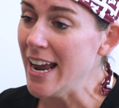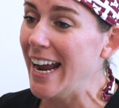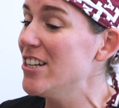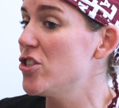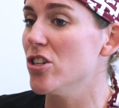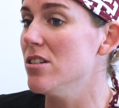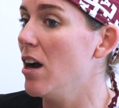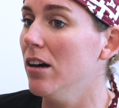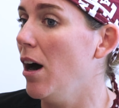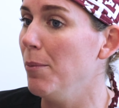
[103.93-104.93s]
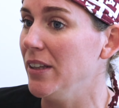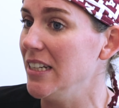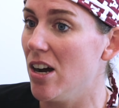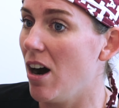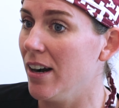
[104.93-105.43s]
It's just not commonly
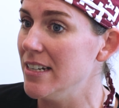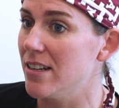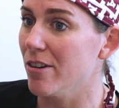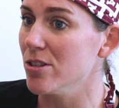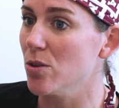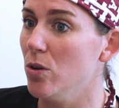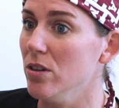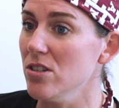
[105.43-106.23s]
taught in dental school.